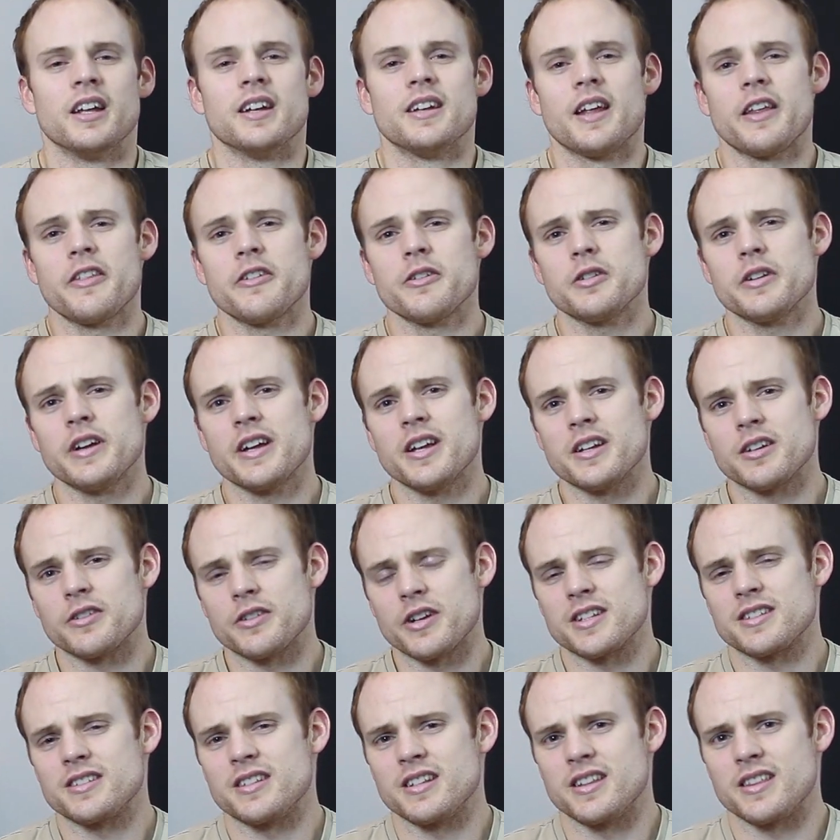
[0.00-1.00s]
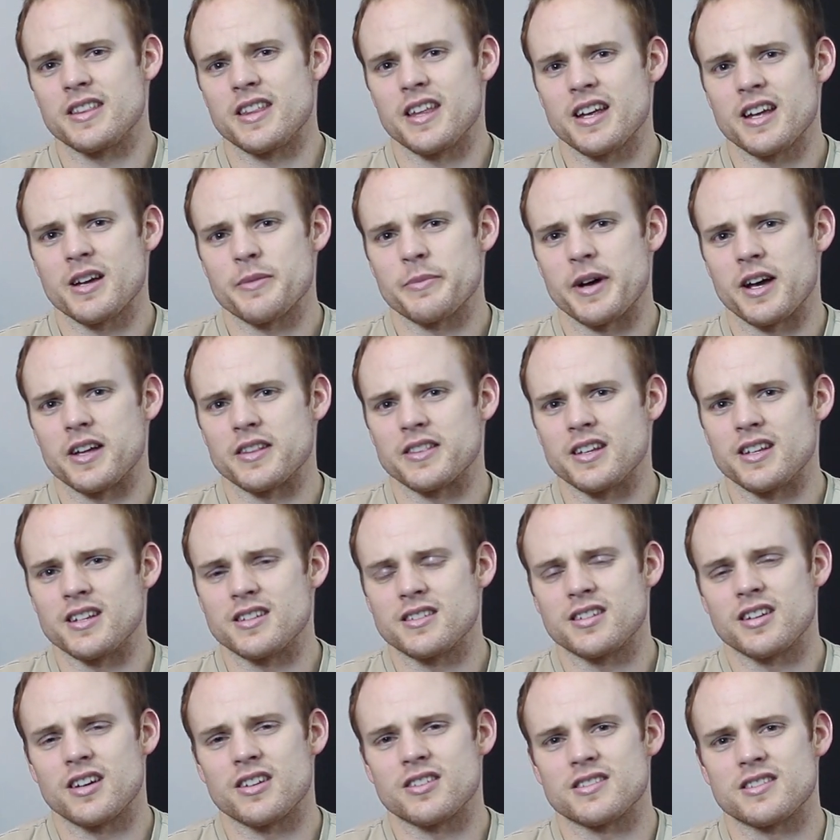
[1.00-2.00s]
Another interesting thing about the
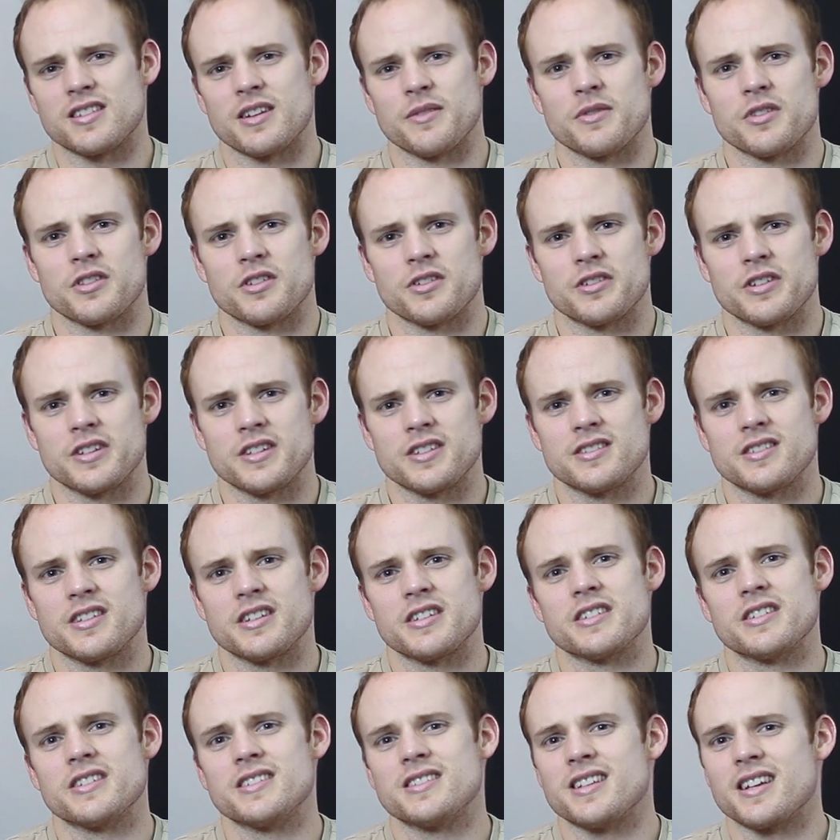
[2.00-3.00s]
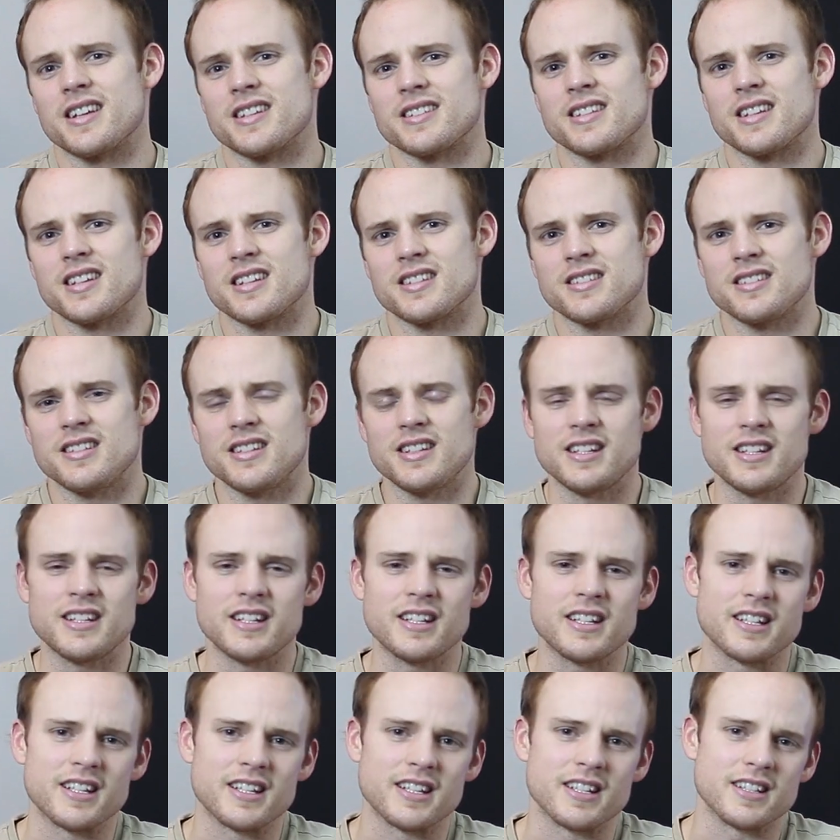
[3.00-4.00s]
Intel 730 series
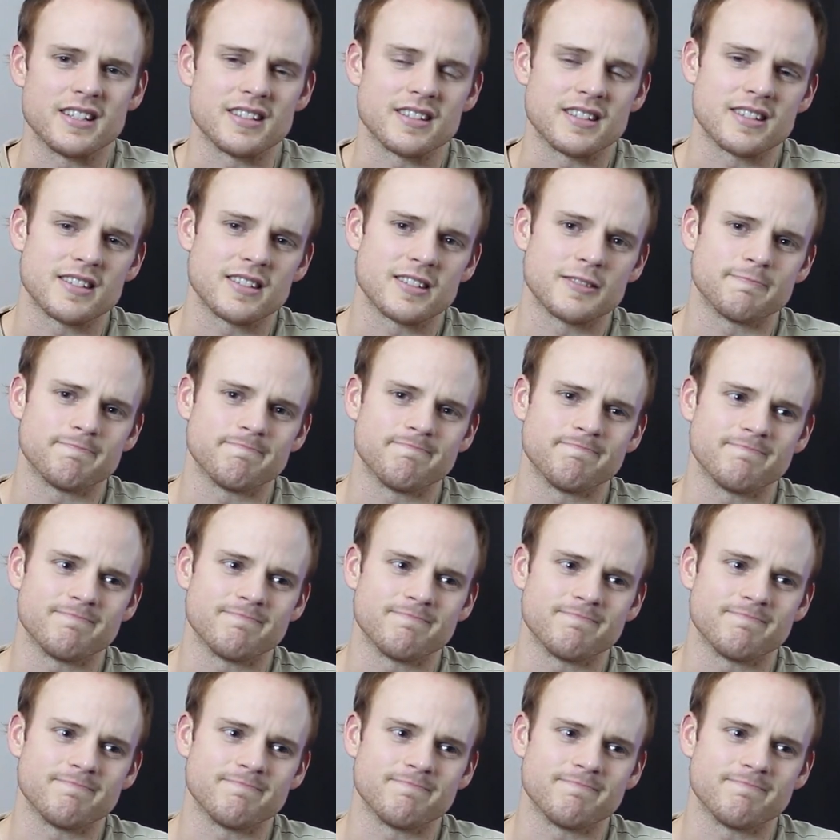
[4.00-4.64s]
SSD is